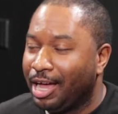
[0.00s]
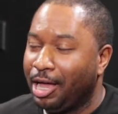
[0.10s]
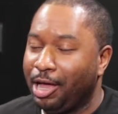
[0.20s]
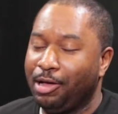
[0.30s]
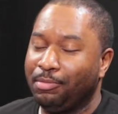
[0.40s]

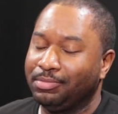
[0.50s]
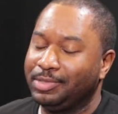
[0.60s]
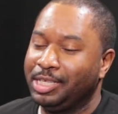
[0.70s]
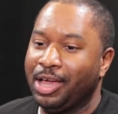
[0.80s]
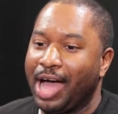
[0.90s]

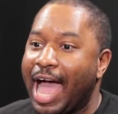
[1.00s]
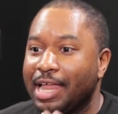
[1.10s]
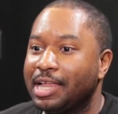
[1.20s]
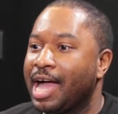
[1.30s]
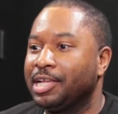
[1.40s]

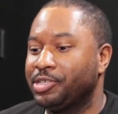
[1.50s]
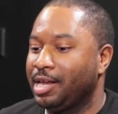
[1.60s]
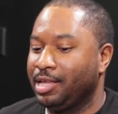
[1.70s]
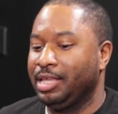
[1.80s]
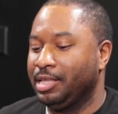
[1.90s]
I try
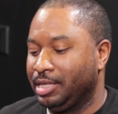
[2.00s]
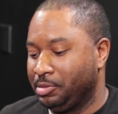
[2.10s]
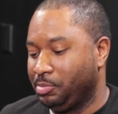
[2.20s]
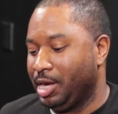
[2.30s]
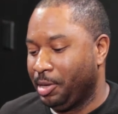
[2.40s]
to get
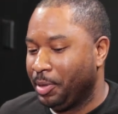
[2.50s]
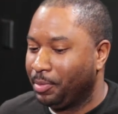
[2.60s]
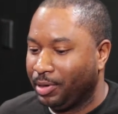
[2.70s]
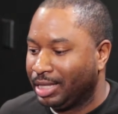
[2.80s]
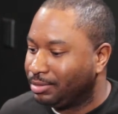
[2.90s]
as many
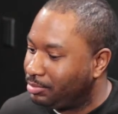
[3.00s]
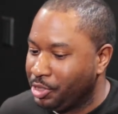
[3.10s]
people to,